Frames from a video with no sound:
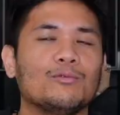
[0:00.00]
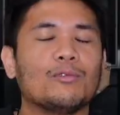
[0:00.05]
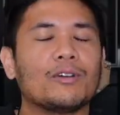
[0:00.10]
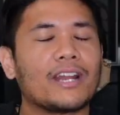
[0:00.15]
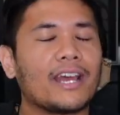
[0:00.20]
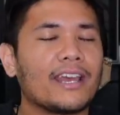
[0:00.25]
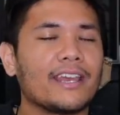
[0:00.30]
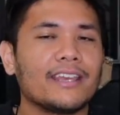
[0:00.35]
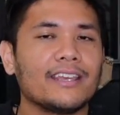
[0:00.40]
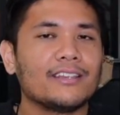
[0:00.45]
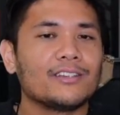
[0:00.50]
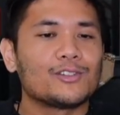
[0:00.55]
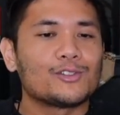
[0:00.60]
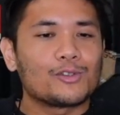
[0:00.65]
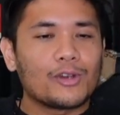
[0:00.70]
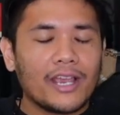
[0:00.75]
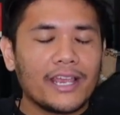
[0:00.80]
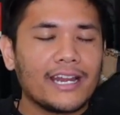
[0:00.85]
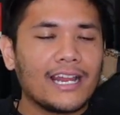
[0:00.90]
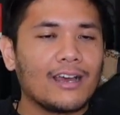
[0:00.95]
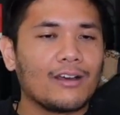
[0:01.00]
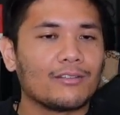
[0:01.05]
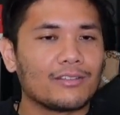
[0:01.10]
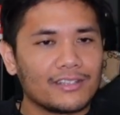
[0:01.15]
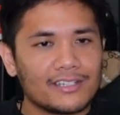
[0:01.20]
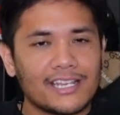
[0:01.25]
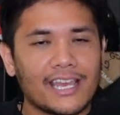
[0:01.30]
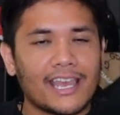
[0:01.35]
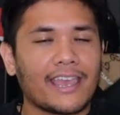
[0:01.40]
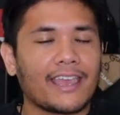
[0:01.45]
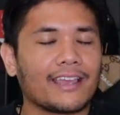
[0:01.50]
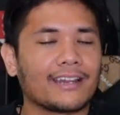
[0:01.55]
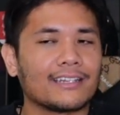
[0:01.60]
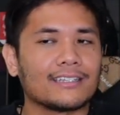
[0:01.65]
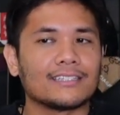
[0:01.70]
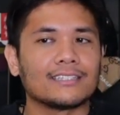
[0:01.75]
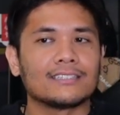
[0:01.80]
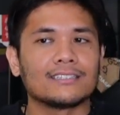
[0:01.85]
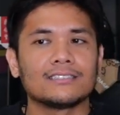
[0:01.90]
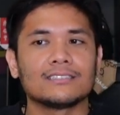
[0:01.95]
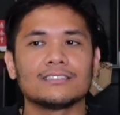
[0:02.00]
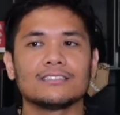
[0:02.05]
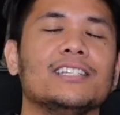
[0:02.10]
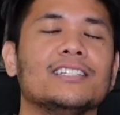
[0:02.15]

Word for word: When I tried out the Diana,